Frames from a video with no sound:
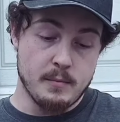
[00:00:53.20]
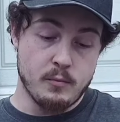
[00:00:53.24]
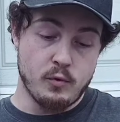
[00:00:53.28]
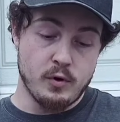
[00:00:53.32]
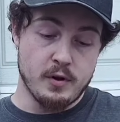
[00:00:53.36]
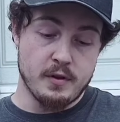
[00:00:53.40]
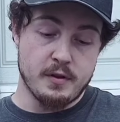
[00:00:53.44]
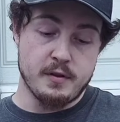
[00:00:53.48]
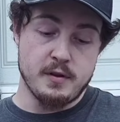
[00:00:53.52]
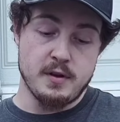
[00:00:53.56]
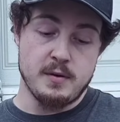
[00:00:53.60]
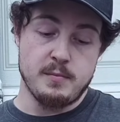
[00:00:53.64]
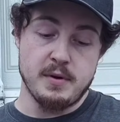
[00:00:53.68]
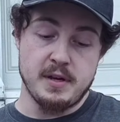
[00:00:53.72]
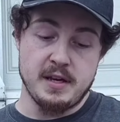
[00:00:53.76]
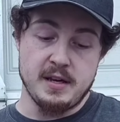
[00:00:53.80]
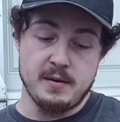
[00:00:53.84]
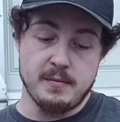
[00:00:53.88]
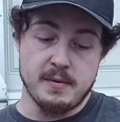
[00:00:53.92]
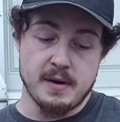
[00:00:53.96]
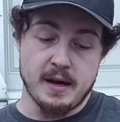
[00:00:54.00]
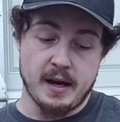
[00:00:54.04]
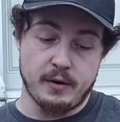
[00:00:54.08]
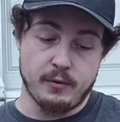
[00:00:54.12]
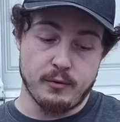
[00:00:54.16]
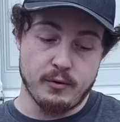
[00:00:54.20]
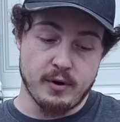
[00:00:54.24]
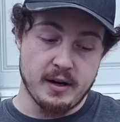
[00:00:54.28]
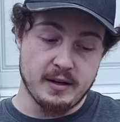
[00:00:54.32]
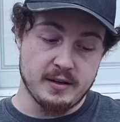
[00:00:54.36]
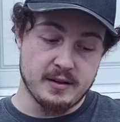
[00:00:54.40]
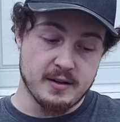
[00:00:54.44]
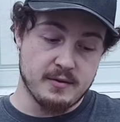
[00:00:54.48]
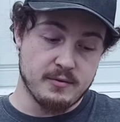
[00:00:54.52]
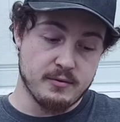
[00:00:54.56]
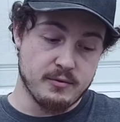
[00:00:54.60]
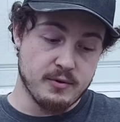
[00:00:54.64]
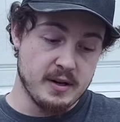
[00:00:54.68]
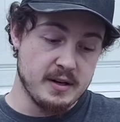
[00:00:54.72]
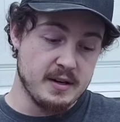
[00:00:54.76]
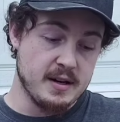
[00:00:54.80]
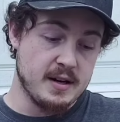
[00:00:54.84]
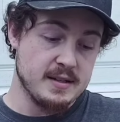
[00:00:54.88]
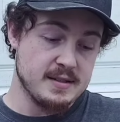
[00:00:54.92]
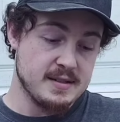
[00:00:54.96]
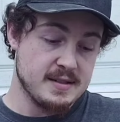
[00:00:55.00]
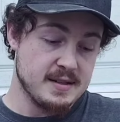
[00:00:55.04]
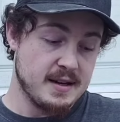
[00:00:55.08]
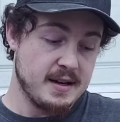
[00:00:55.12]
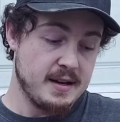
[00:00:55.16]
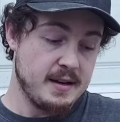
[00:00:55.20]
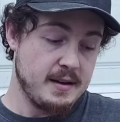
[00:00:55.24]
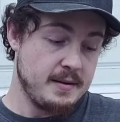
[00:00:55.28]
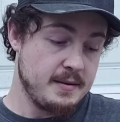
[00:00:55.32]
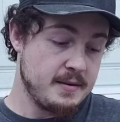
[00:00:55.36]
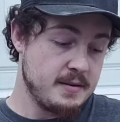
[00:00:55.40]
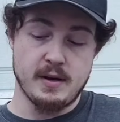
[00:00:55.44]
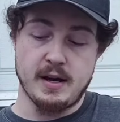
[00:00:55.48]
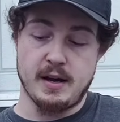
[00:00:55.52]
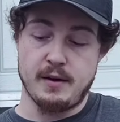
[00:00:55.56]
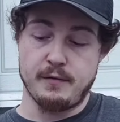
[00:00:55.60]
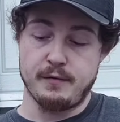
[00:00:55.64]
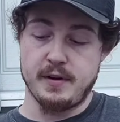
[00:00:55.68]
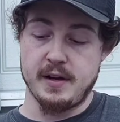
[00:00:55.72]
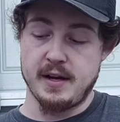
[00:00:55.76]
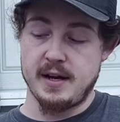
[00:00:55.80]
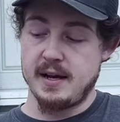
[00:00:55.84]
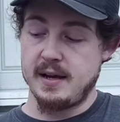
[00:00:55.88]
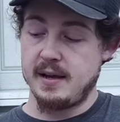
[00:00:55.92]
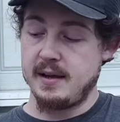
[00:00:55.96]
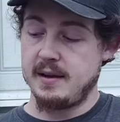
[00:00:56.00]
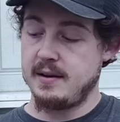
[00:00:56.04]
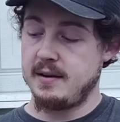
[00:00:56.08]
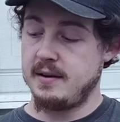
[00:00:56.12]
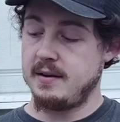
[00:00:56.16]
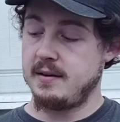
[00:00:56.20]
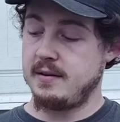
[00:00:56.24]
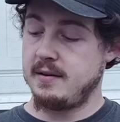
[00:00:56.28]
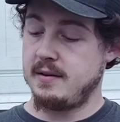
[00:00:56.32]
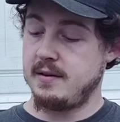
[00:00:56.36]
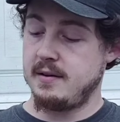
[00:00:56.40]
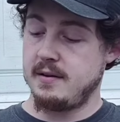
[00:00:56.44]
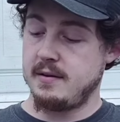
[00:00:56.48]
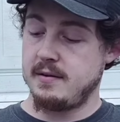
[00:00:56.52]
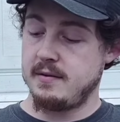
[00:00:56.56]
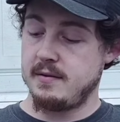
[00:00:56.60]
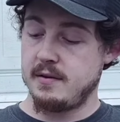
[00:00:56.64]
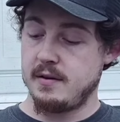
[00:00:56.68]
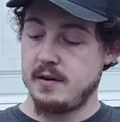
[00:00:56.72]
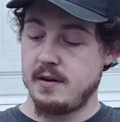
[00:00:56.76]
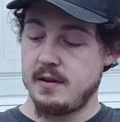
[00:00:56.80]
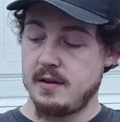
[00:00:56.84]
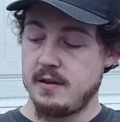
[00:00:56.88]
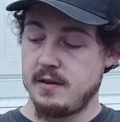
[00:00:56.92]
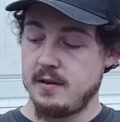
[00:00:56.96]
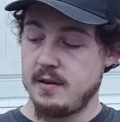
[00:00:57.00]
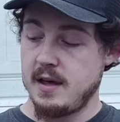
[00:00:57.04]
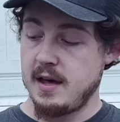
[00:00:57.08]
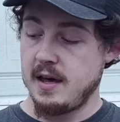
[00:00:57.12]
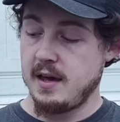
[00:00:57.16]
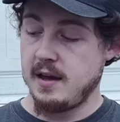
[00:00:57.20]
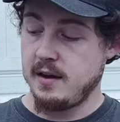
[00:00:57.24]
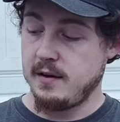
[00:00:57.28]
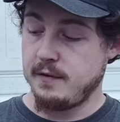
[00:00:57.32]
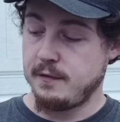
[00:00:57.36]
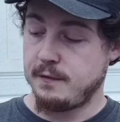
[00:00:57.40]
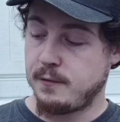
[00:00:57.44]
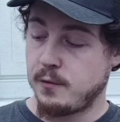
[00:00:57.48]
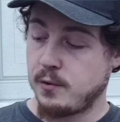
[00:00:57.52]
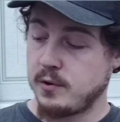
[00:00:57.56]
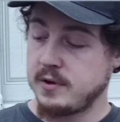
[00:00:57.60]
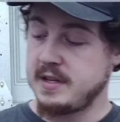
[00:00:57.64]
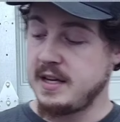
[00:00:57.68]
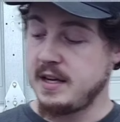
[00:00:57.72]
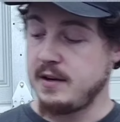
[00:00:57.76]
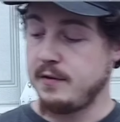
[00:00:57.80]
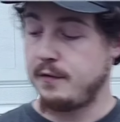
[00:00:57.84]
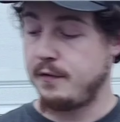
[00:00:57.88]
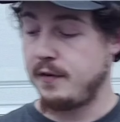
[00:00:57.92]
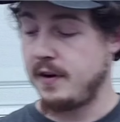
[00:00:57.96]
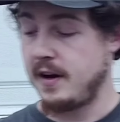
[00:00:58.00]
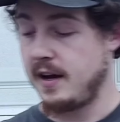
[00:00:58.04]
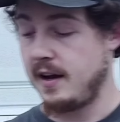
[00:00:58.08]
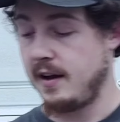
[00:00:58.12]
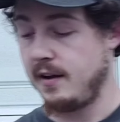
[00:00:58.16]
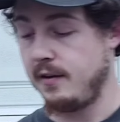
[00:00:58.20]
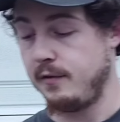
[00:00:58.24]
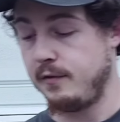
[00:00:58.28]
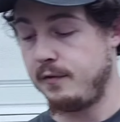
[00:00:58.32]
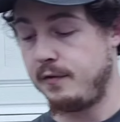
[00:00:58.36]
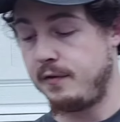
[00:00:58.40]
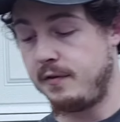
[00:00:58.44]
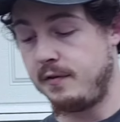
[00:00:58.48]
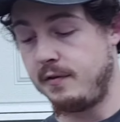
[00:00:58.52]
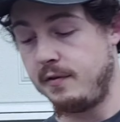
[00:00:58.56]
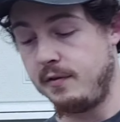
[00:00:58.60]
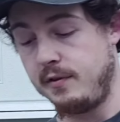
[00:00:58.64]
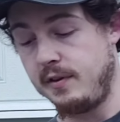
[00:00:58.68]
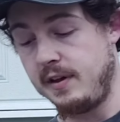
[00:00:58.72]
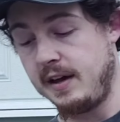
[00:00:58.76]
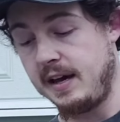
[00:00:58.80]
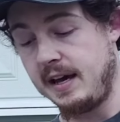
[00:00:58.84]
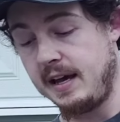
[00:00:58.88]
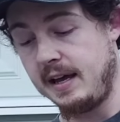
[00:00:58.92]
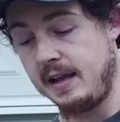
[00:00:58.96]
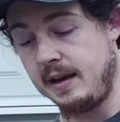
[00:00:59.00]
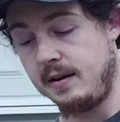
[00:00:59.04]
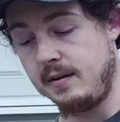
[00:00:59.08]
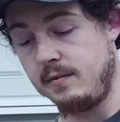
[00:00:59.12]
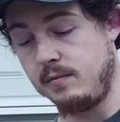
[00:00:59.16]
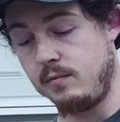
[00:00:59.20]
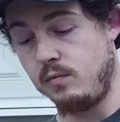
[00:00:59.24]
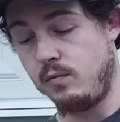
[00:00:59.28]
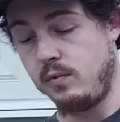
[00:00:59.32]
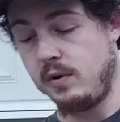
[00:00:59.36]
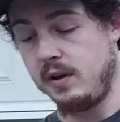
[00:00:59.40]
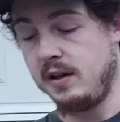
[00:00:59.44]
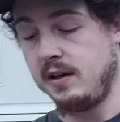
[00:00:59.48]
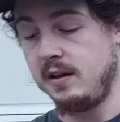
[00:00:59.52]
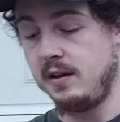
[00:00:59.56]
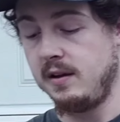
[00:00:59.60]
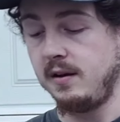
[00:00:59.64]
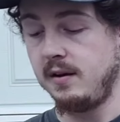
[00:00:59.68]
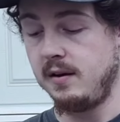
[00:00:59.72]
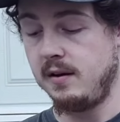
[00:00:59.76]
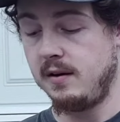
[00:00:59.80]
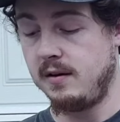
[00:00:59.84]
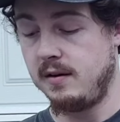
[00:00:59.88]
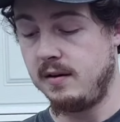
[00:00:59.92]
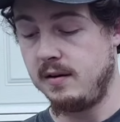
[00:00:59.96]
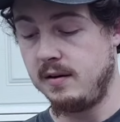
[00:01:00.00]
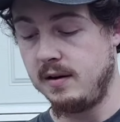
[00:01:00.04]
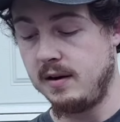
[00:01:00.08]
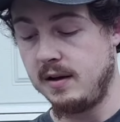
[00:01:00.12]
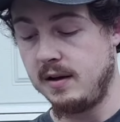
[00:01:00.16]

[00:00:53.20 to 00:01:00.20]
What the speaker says: with the piggyback red dot sight. I've got a 14.5 that when